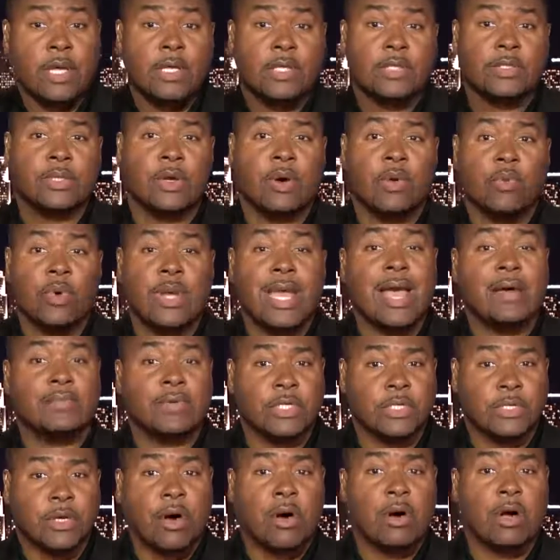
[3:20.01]
So we have
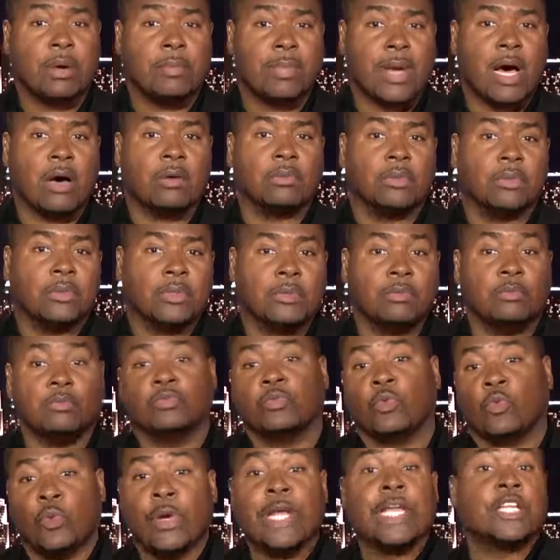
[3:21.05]
to talk about
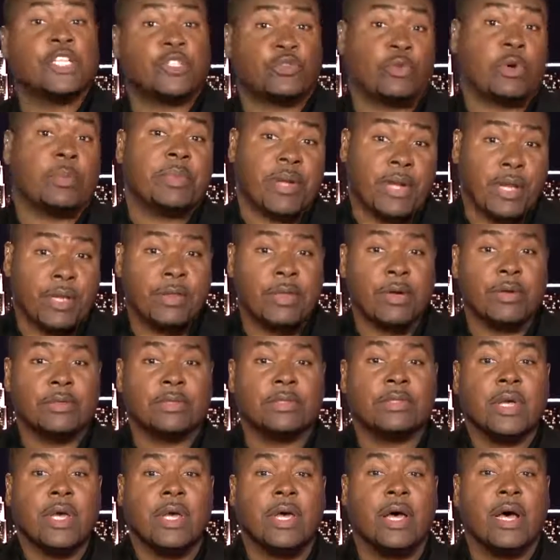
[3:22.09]
redistributing
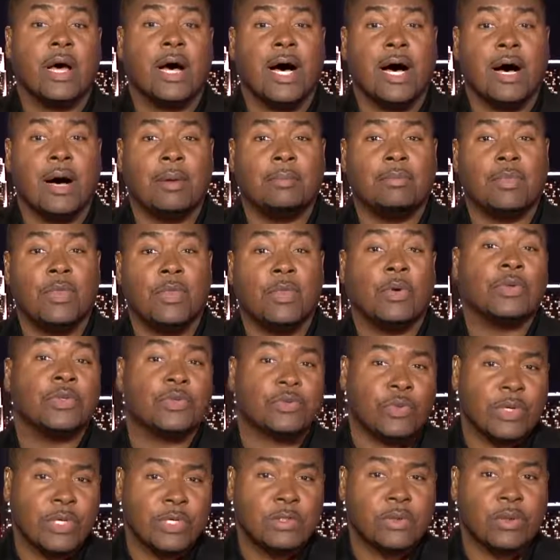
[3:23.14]
those um,
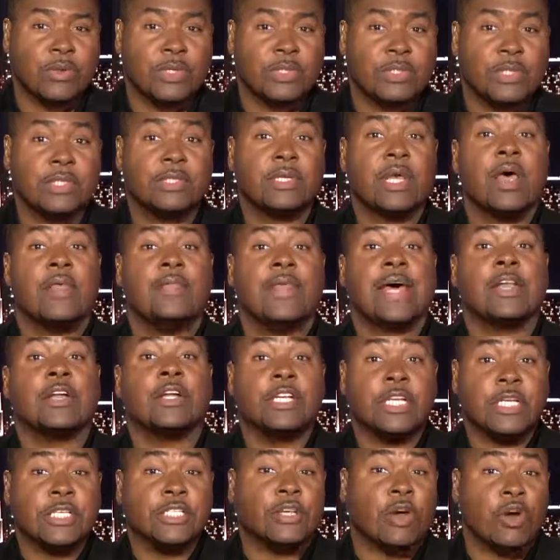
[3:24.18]
those resources that
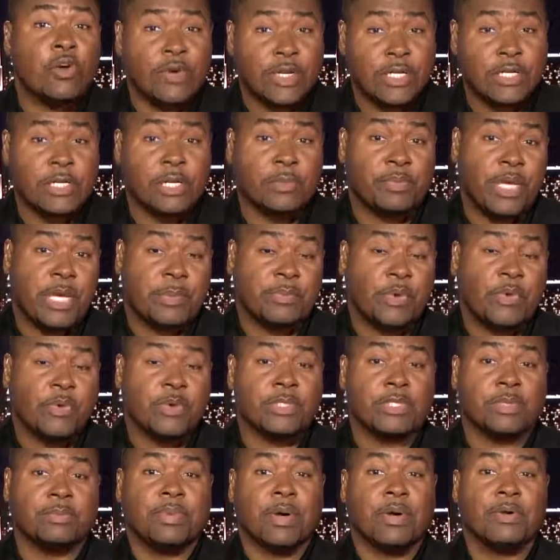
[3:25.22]
are deserving to the people who
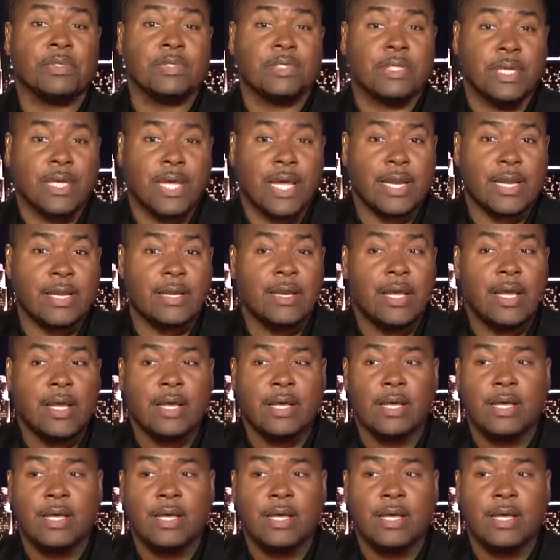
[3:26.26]
are supposed to get it.